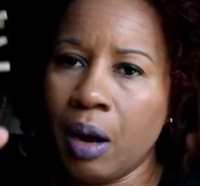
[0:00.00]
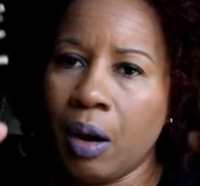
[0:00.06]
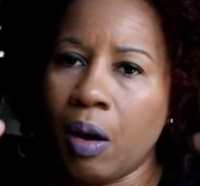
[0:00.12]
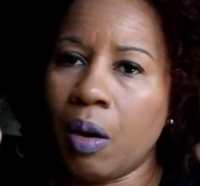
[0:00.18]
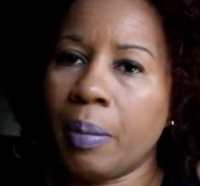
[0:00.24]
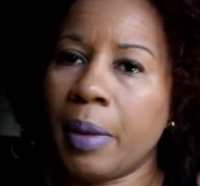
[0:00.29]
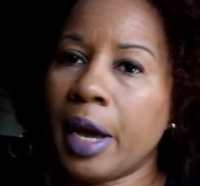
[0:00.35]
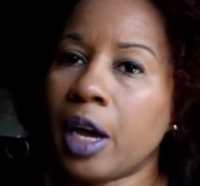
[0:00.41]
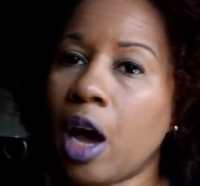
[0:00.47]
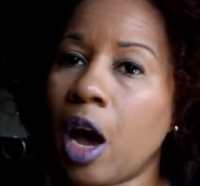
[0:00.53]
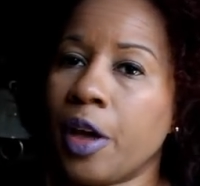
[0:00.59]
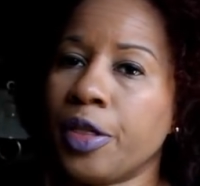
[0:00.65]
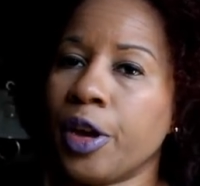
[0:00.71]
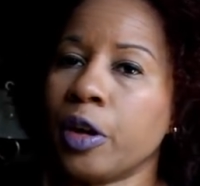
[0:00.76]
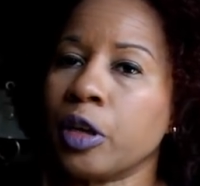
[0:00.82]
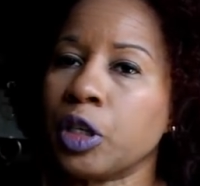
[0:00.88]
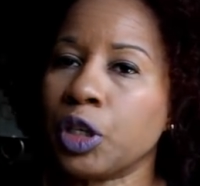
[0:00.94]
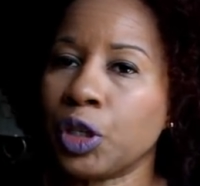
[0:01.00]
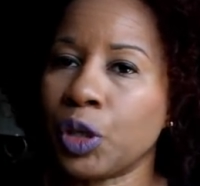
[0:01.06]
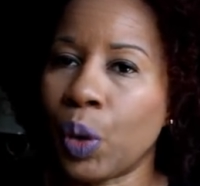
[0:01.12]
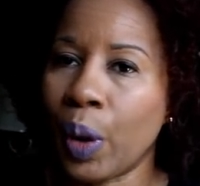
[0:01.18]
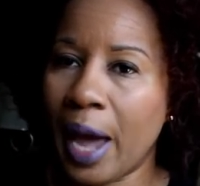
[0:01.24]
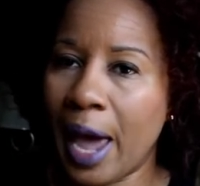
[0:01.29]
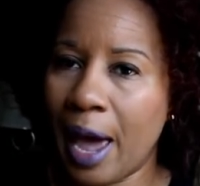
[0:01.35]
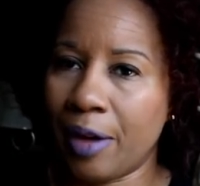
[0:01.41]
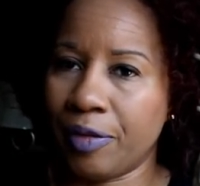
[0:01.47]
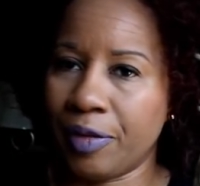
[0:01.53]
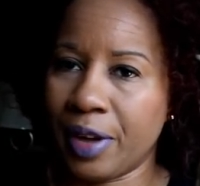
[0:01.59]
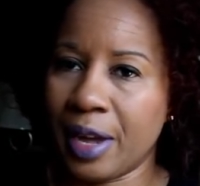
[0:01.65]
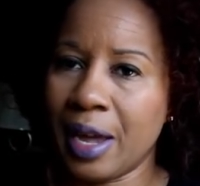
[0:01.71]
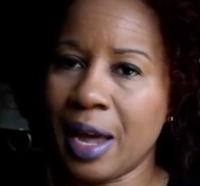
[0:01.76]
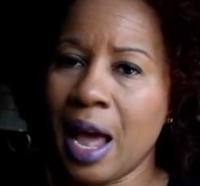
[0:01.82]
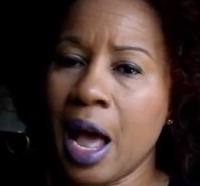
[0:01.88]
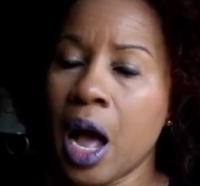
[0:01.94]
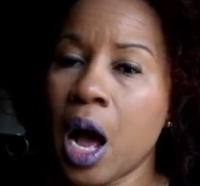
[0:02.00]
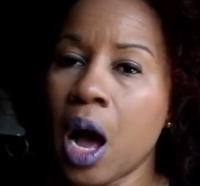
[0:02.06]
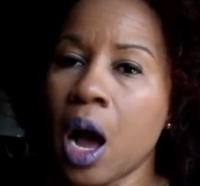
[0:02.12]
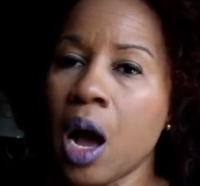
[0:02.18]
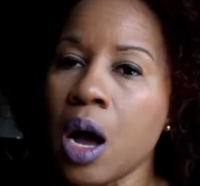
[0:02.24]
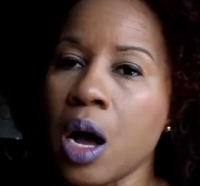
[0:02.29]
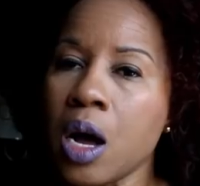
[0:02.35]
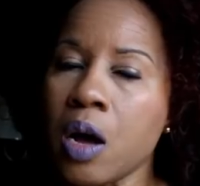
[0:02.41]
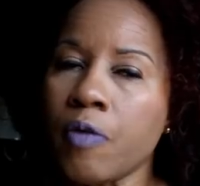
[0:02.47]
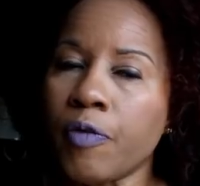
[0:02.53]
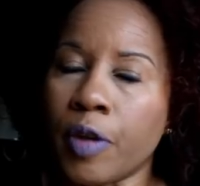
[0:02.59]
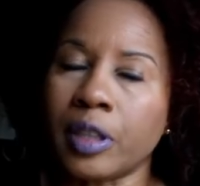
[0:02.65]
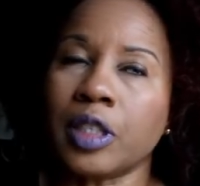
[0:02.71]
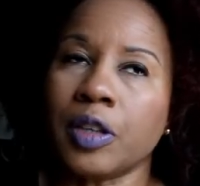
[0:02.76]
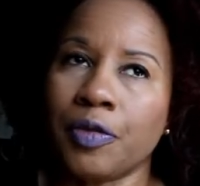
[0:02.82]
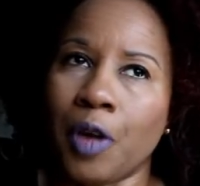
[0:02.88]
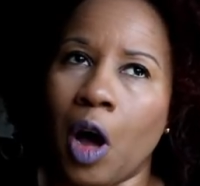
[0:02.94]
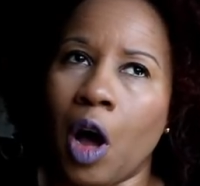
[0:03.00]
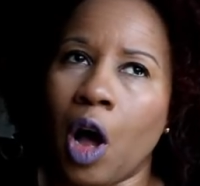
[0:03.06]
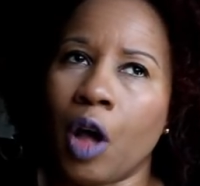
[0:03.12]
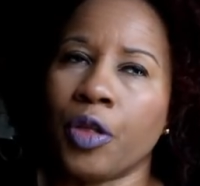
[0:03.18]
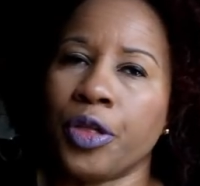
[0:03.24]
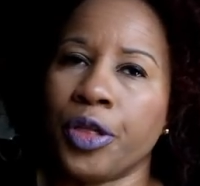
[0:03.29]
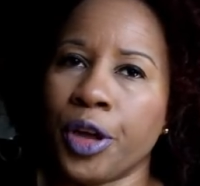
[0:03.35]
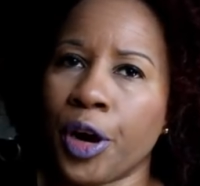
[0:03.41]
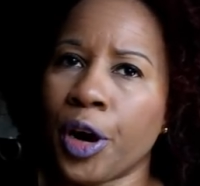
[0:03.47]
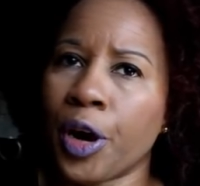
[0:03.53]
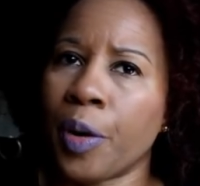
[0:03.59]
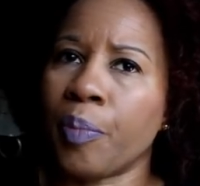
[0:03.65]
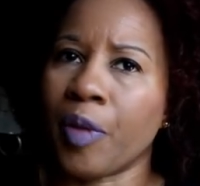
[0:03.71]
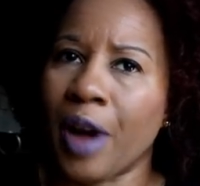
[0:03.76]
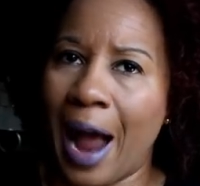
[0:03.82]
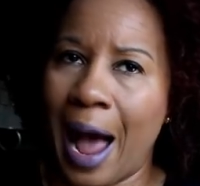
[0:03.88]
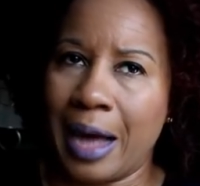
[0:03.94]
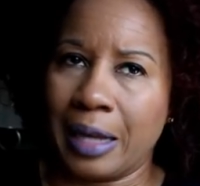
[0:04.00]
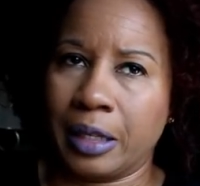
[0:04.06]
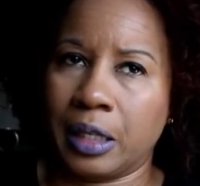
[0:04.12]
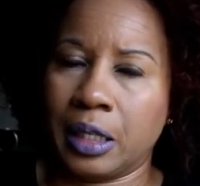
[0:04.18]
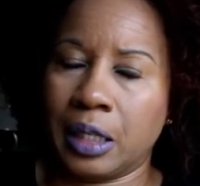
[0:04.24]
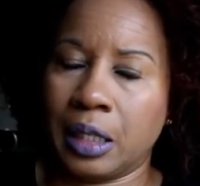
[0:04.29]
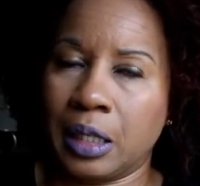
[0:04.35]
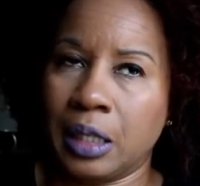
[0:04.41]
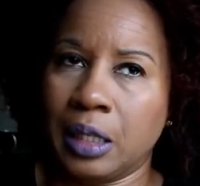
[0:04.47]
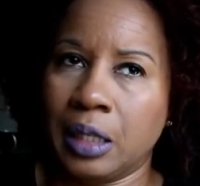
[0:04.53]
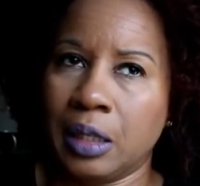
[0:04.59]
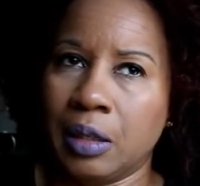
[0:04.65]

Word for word: Oh my God, they're so heavy. First of all, they're brass,